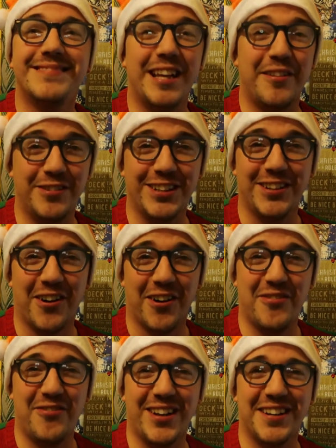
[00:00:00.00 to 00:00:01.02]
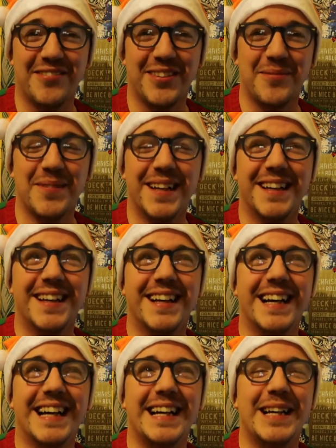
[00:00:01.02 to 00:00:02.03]
Definitely not a fan of them.
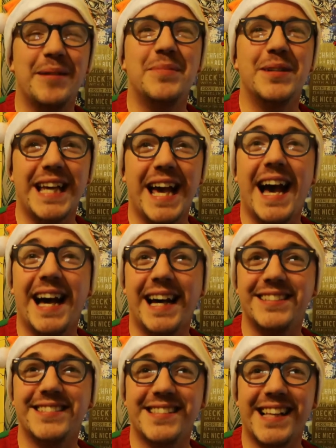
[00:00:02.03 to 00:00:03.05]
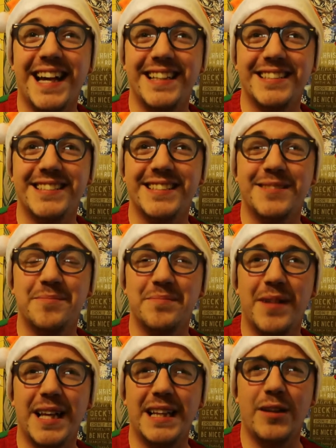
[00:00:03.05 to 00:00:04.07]
But yeah, heights is
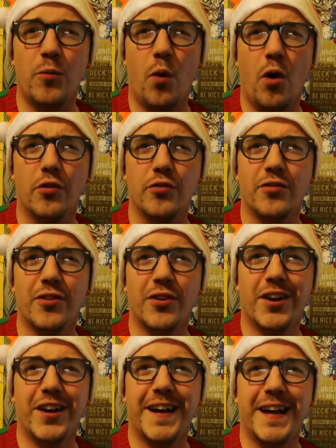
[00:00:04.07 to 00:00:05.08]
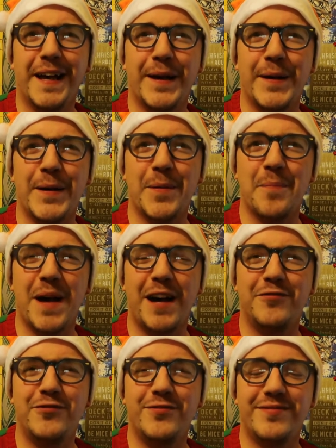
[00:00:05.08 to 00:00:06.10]
mainly one. When
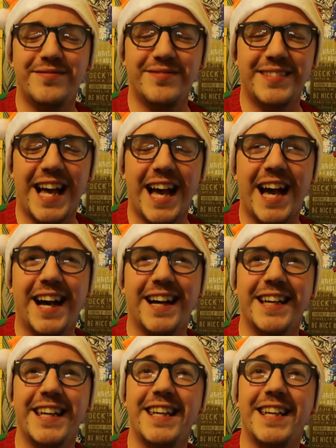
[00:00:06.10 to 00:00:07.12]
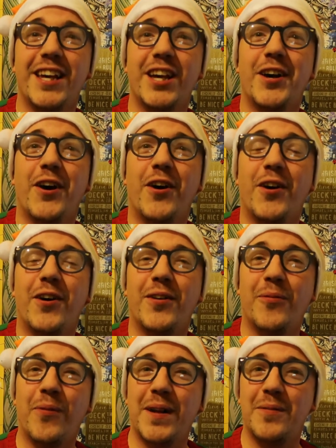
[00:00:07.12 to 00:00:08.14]
I
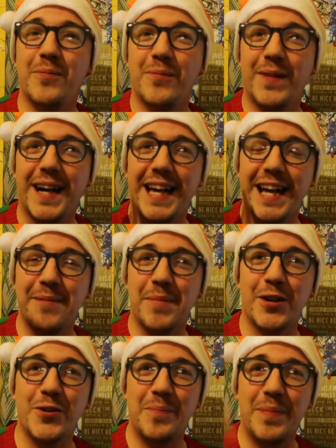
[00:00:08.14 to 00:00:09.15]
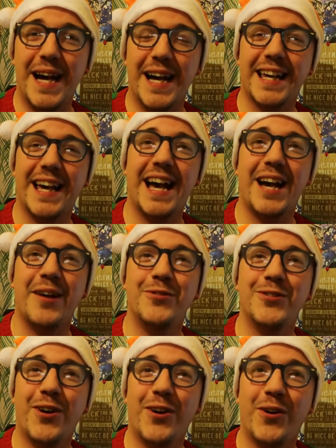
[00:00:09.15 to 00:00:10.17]
had my cub pack, I
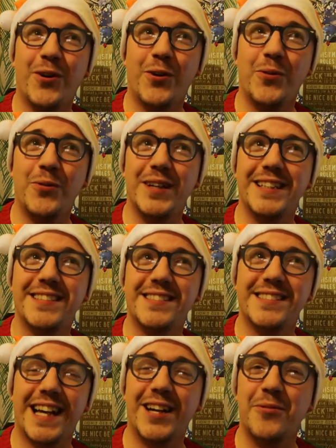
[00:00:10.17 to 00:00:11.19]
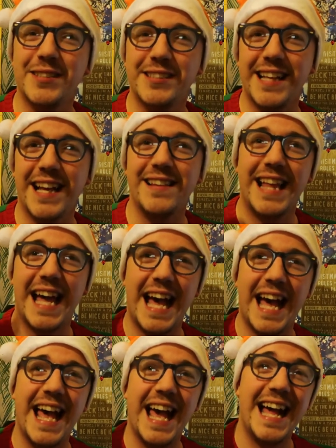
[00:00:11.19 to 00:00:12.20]
always said
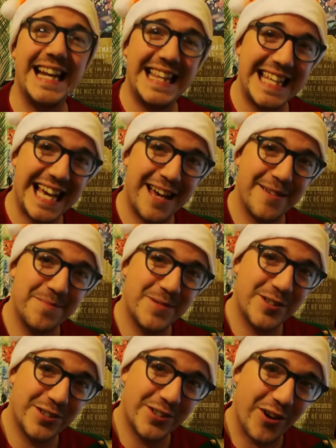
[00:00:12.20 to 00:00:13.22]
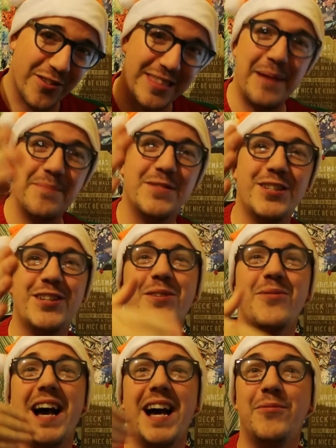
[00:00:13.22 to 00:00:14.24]
that anything I got them to
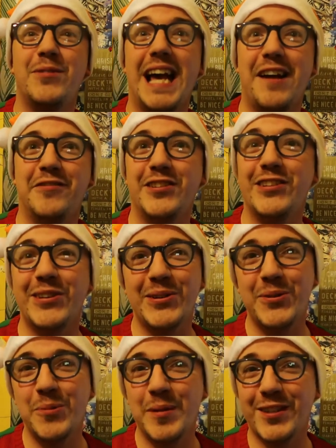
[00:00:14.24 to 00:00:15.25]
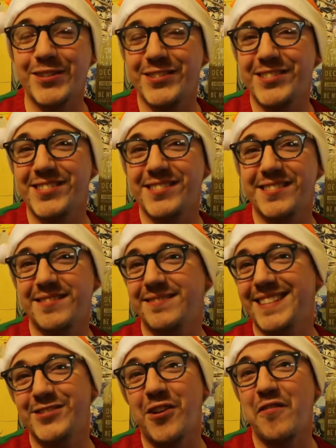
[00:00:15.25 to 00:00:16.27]
do, I would have to do because
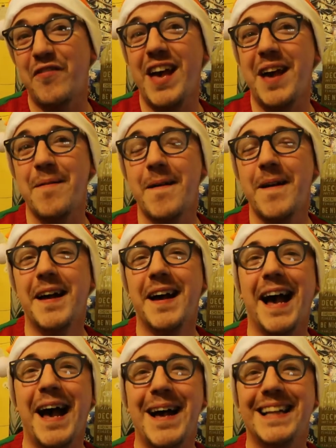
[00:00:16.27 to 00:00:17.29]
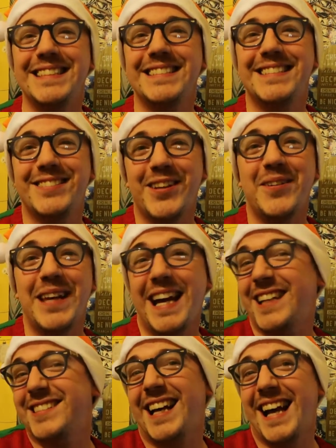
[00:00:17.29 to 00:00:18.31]
it's not fair. And so
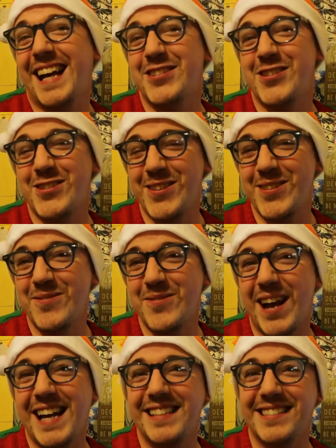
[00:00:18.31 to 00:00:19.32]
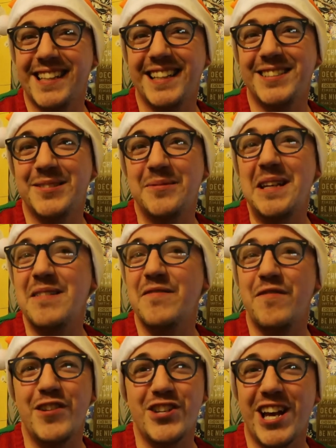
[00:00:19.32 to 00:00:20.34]
yes, I had to do heights. I had to eat
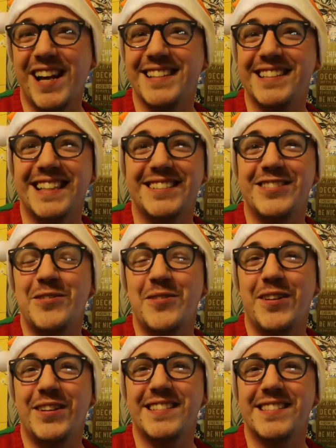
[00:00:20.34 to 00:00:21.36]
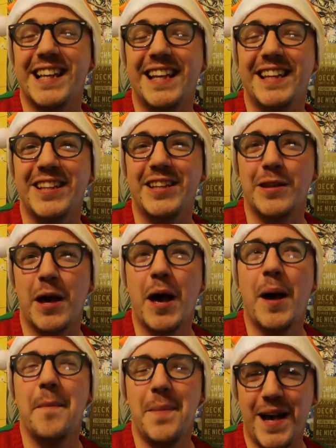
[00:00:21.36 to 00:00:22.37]
fish eyes. I had to do all this, that, and the other.
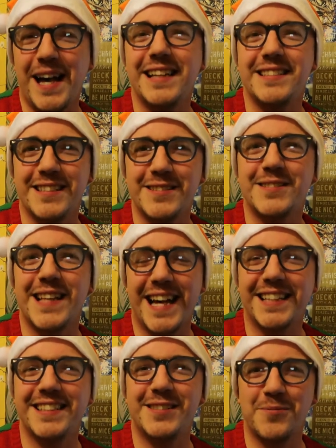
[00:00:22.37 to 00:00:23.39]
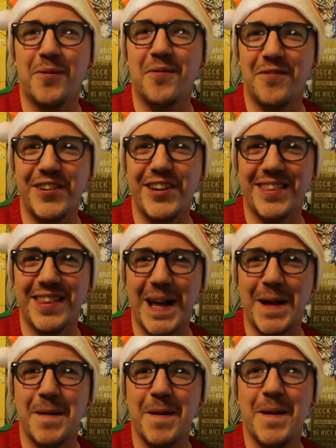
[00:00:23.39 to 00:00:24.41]
But heights is one fear
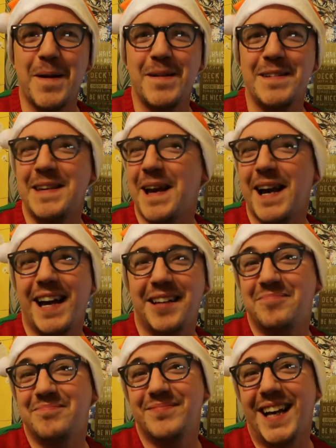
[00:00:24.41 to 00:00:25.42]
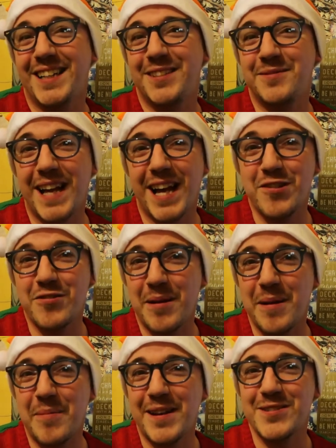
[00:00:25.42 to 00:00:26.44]
that, yeah, I try
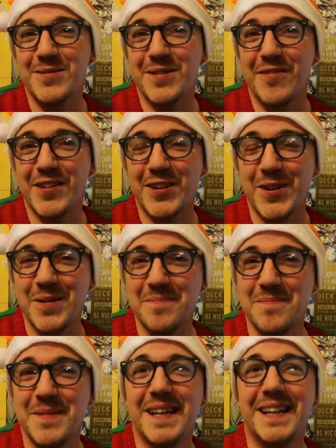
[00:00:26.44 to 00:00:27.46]
my best to overcome.